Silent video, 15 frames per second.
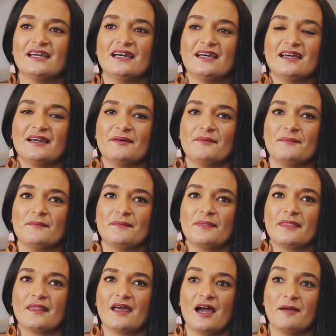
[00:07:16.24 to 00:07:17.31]

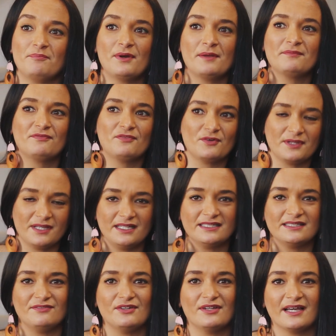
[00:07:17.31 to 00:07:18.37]
I prepped for the
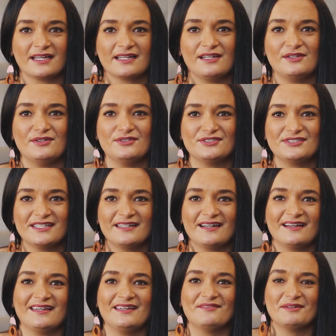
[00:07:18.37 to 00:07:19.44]
interview like a loser.
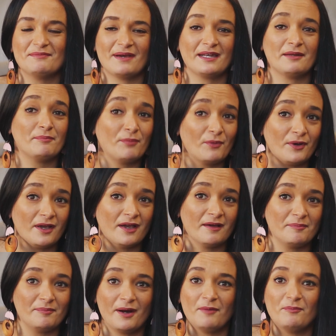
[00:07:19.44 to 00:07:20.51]
I even made a
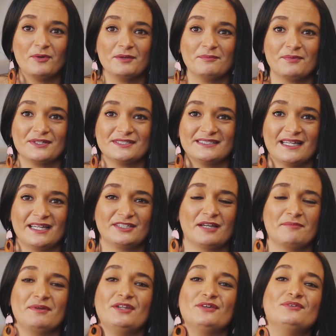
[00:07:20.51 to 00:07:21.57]
PowerPoint presentation.